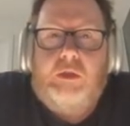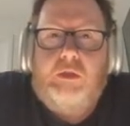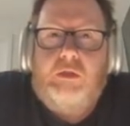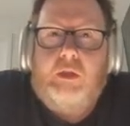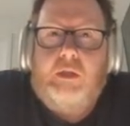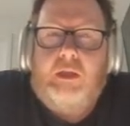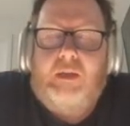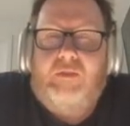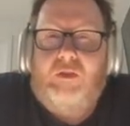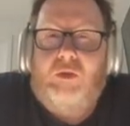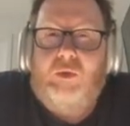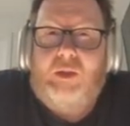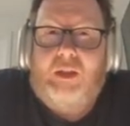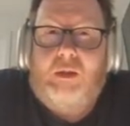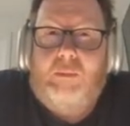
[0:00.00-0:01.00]
are designed to have a
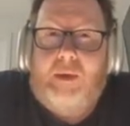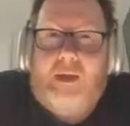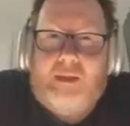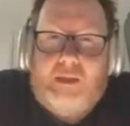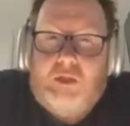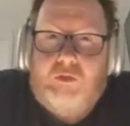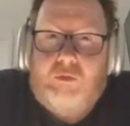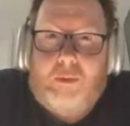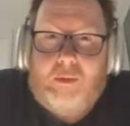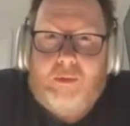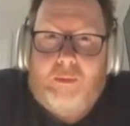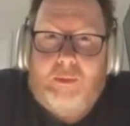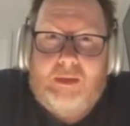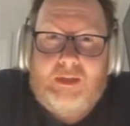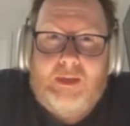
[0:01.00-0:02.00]
look at the basics of
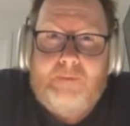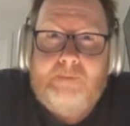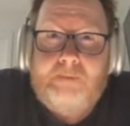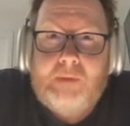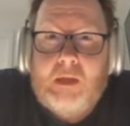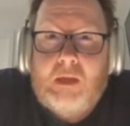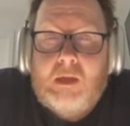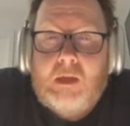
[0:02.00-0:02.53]
probability.